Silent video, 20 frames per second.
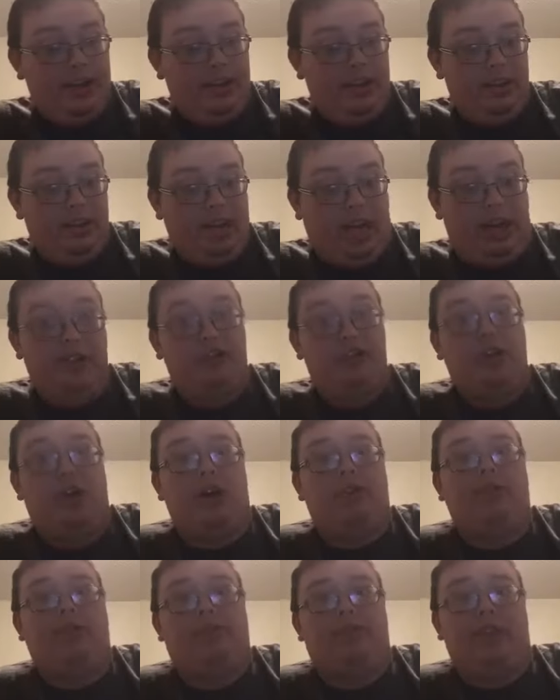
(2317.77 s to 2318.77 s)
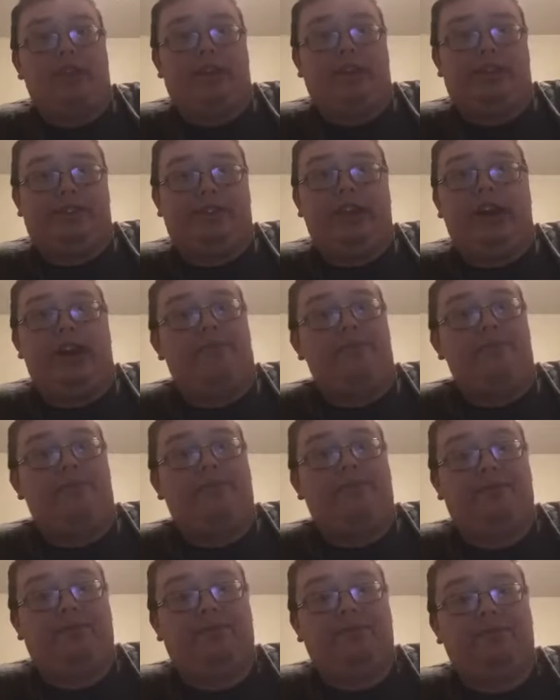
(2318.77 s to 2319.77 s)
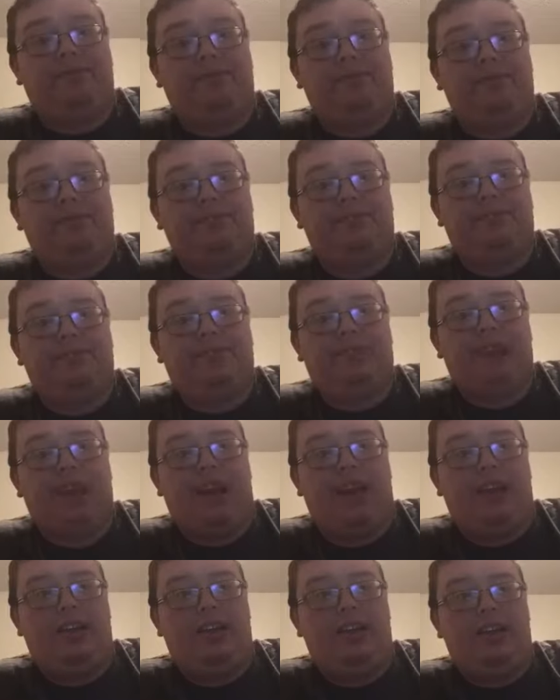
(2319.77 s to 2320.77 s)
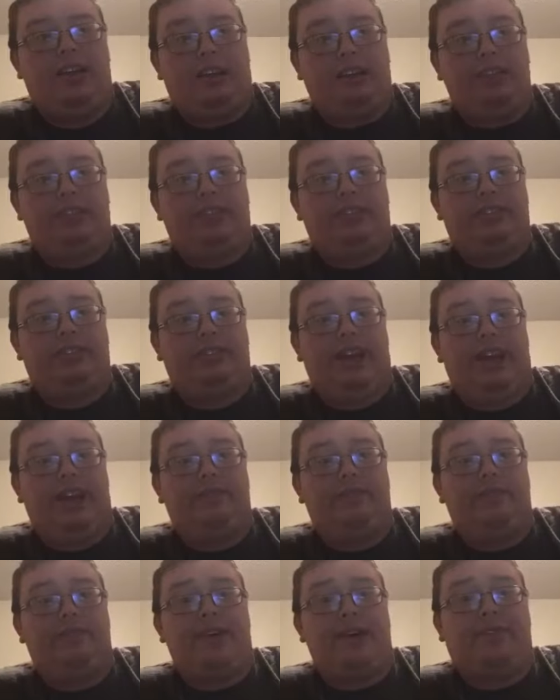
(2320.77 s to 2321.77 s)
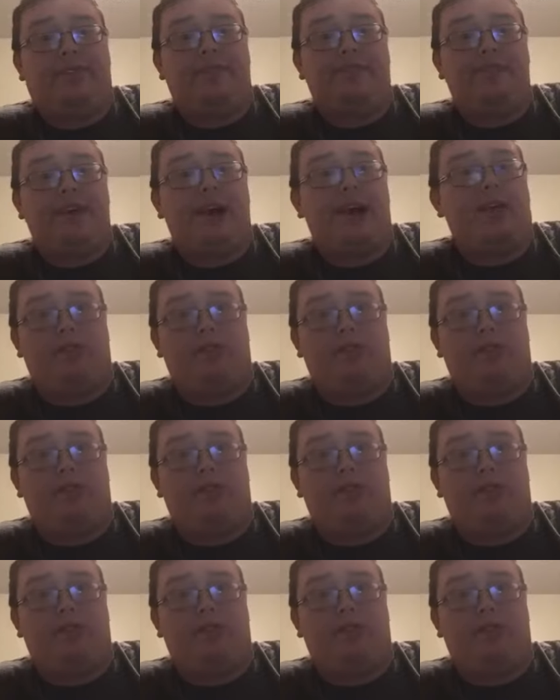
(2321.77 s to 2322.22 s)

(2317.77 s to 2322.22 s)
And Jonah fessed up, okay? His sin found him out,